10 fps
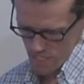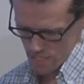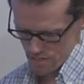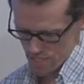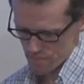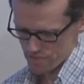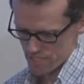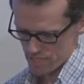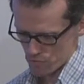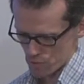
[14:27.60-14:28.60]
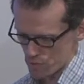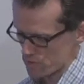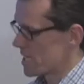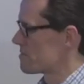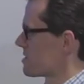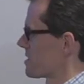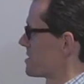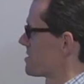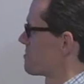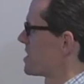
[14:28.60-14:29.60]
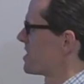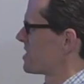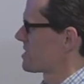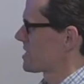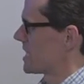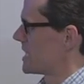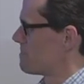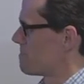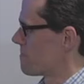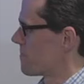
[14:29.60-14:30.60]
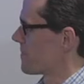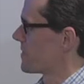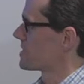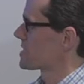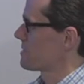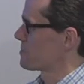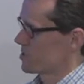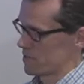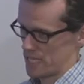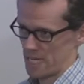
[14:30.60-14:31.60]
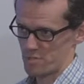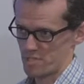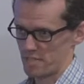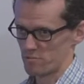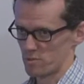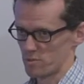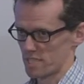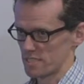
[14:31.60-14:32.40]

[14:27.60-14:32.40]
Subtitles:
So simplifying the rules, I'm not going to rehearse Schematron abstract rules.